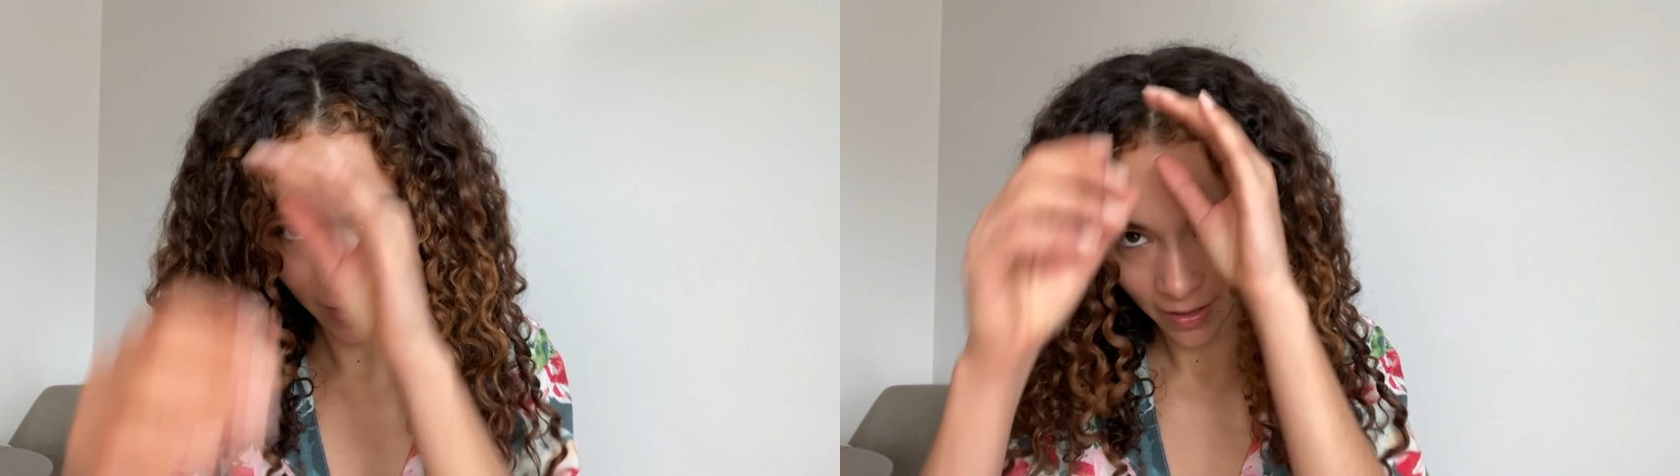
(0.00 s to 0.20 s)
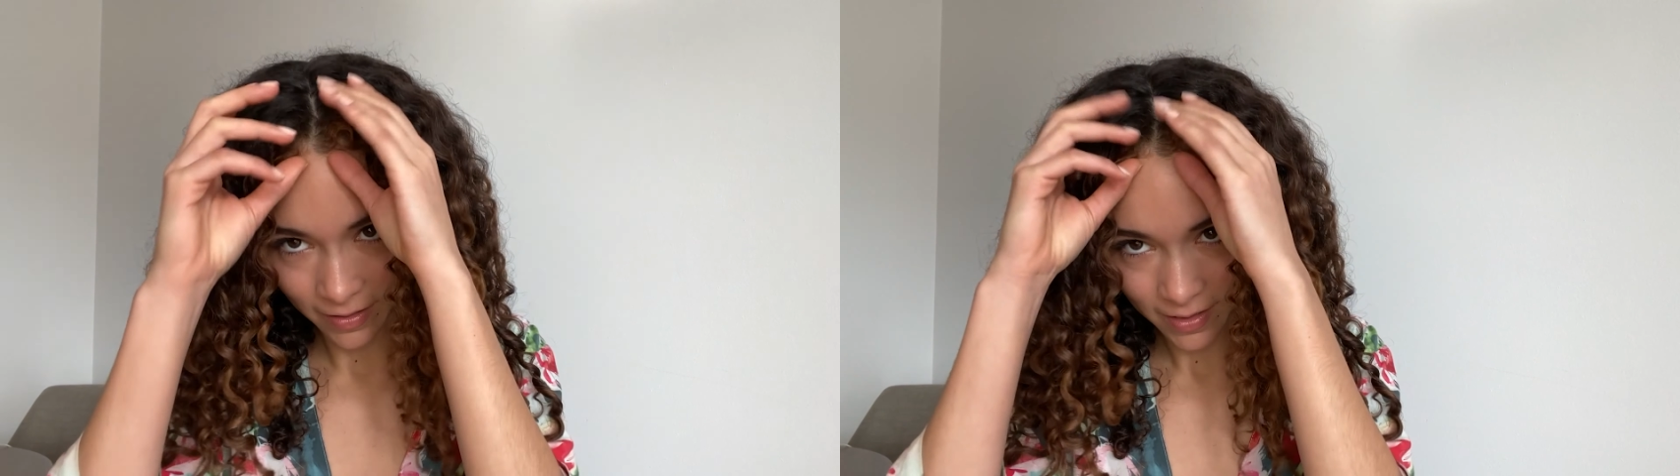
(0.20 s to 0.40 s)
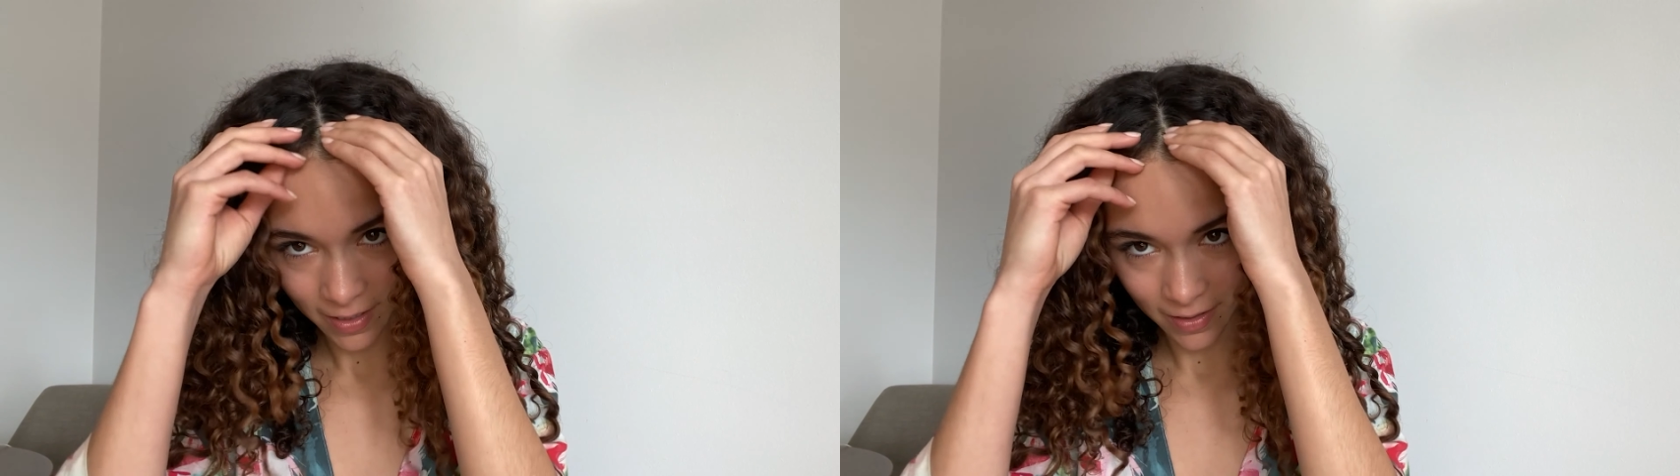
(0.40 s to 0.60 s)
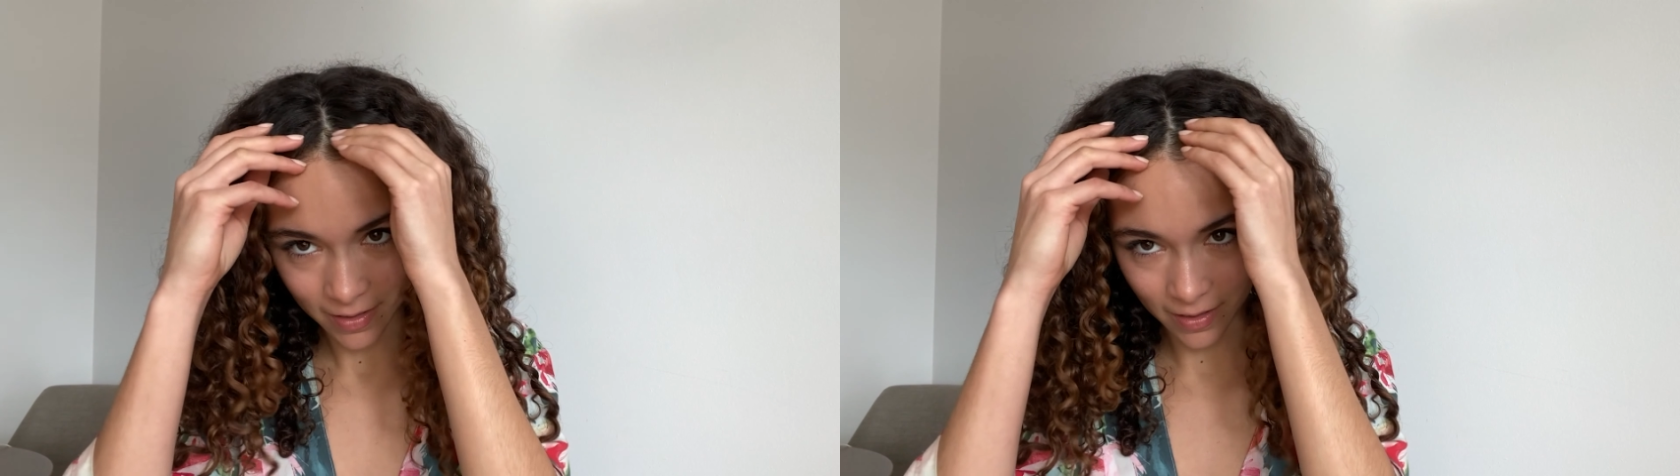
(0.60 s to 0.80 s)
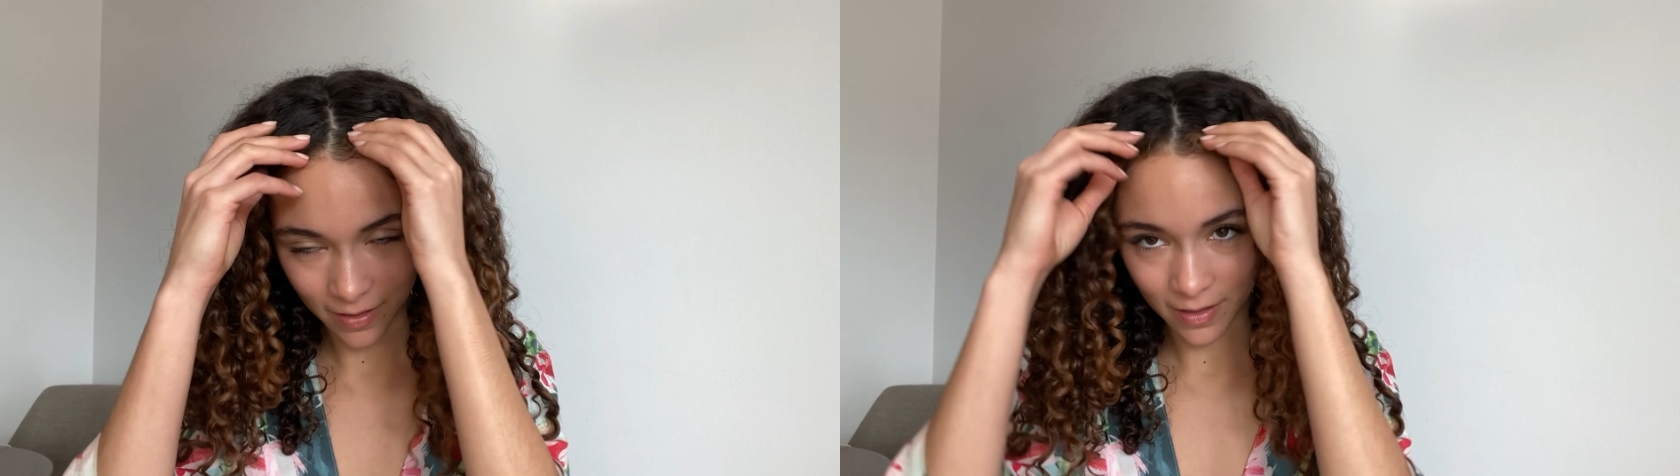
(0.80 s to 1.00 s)
and he
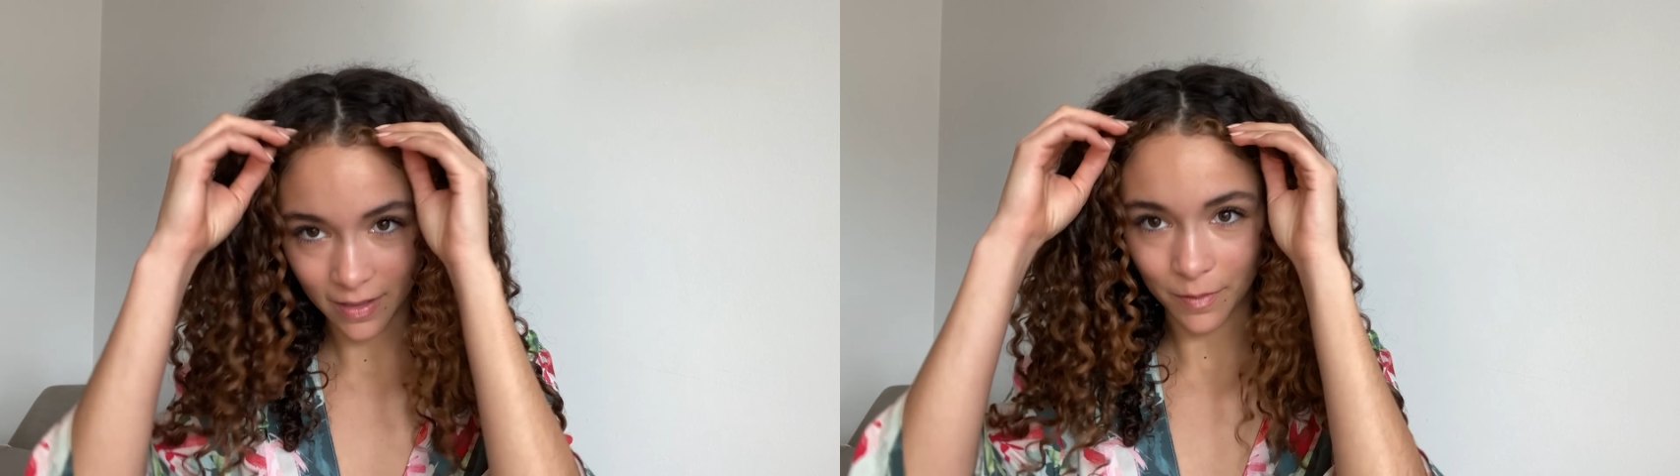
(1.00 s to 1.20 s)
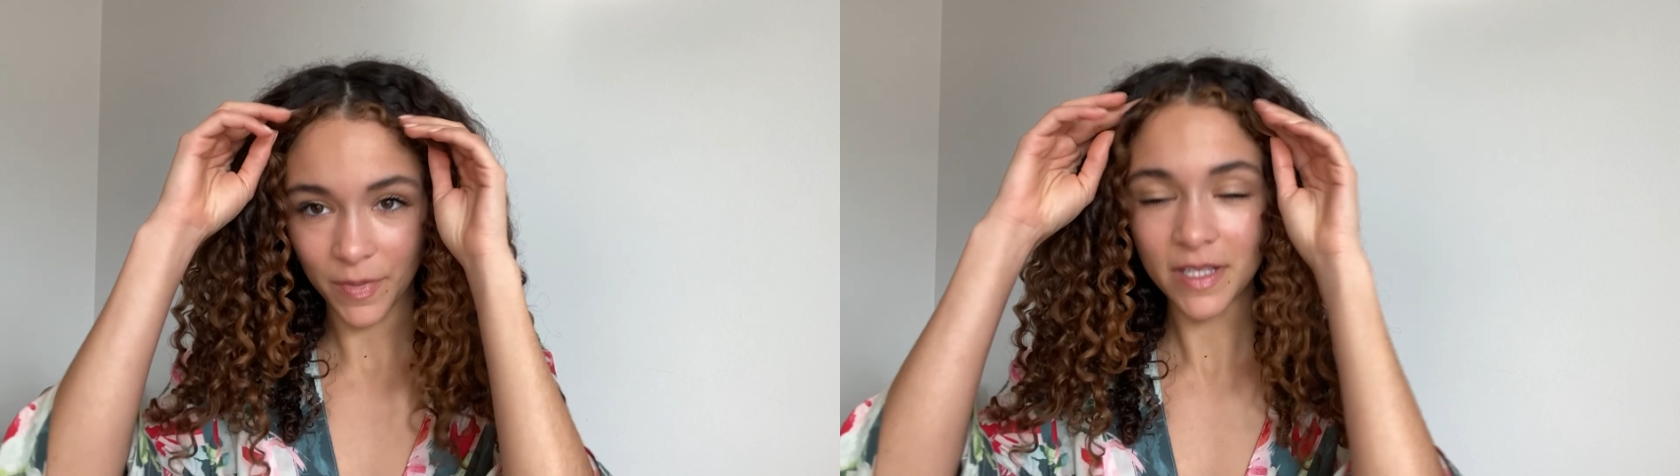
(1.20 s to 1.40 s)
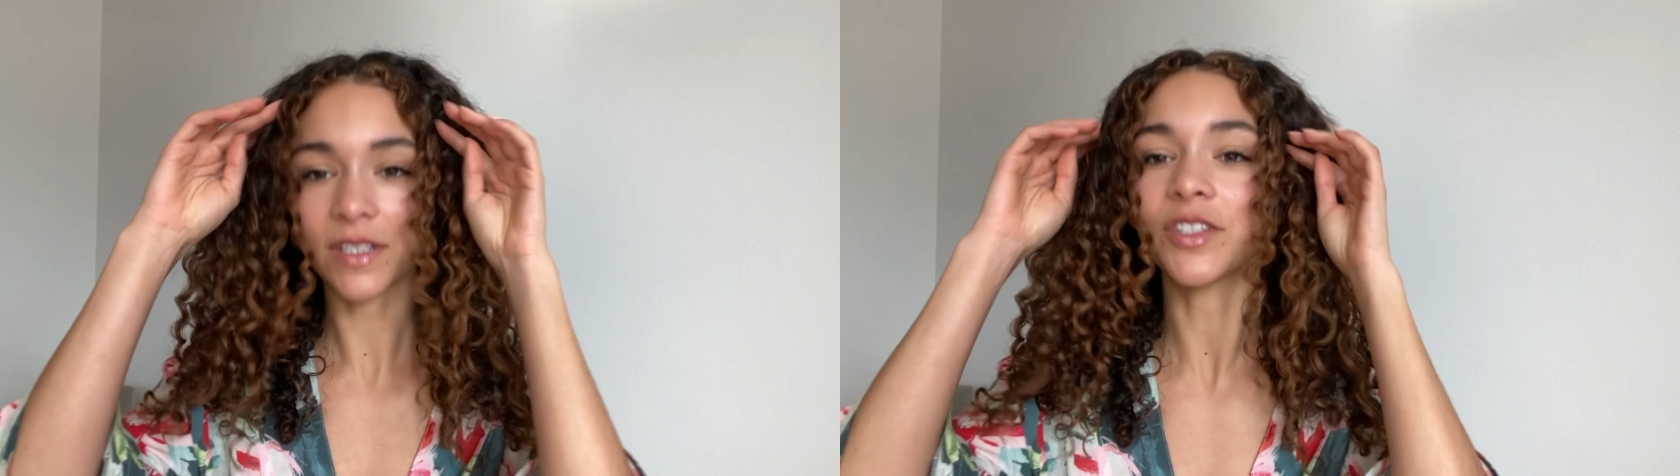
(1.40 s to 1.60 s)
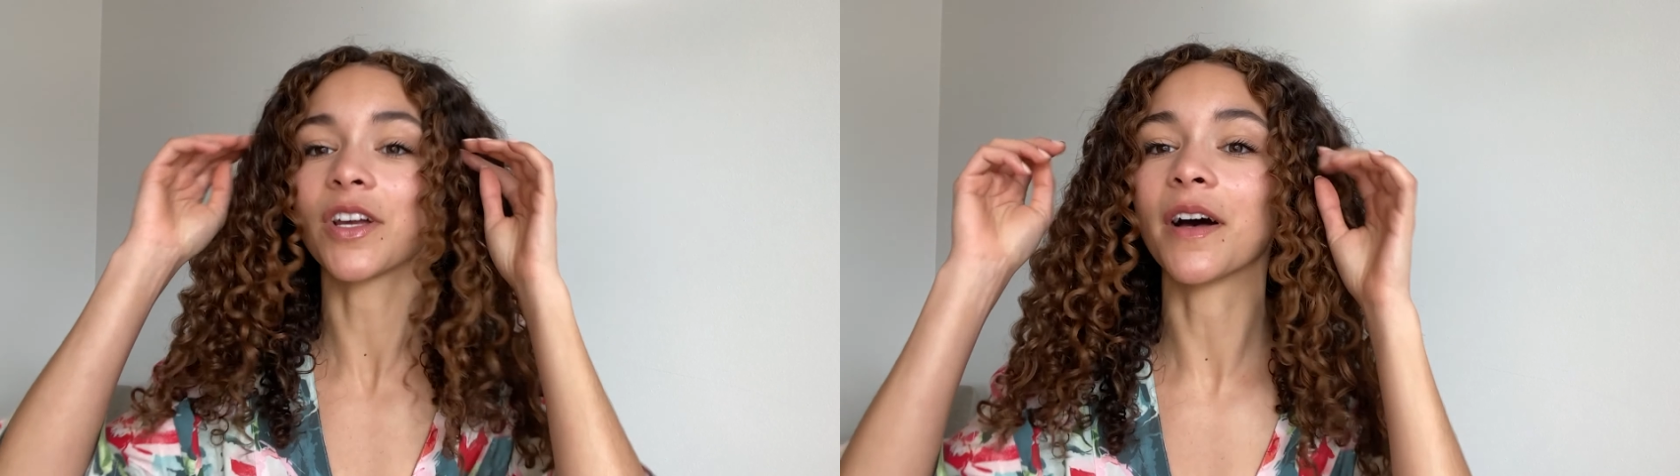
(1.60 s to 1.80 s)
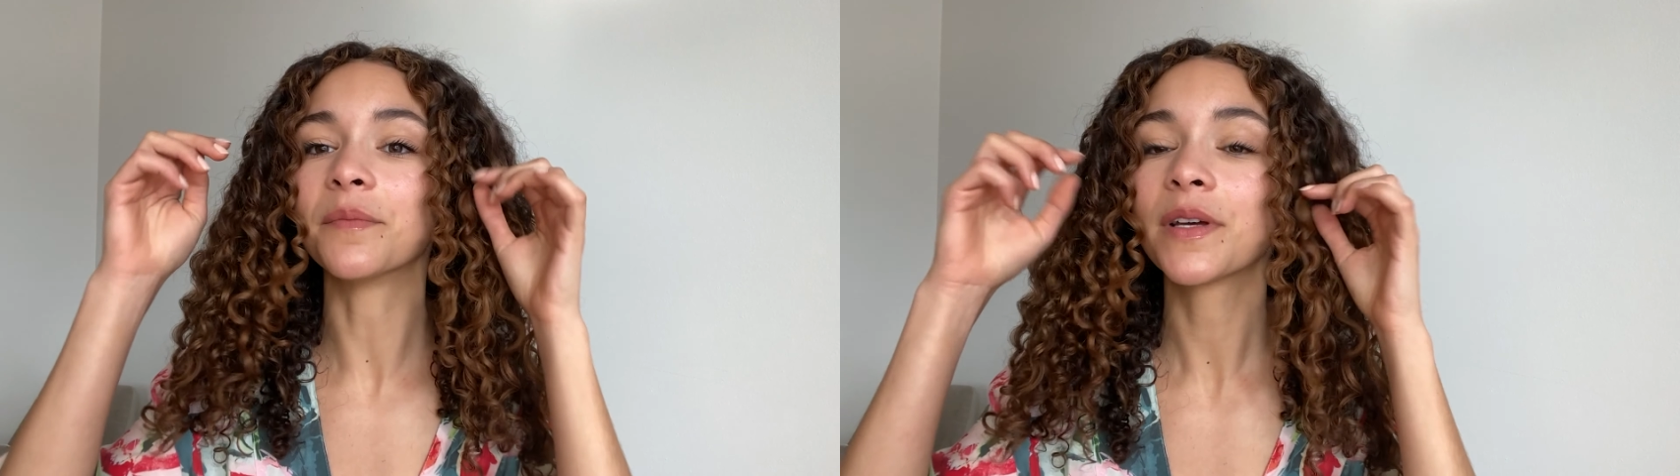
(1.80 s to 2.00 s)
did an amazing job.